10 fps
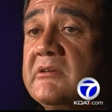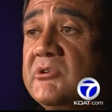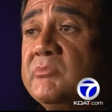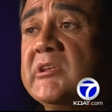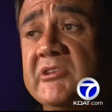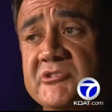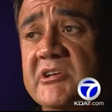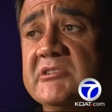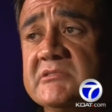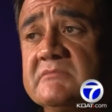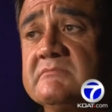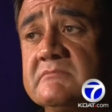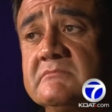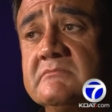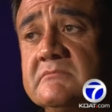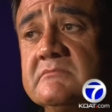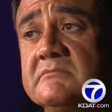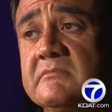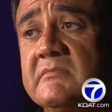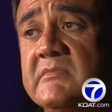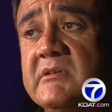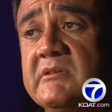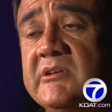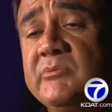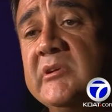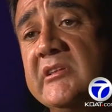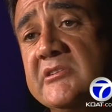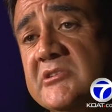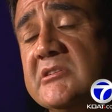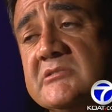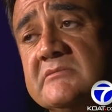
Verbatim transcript: you be the judge. You be the judge.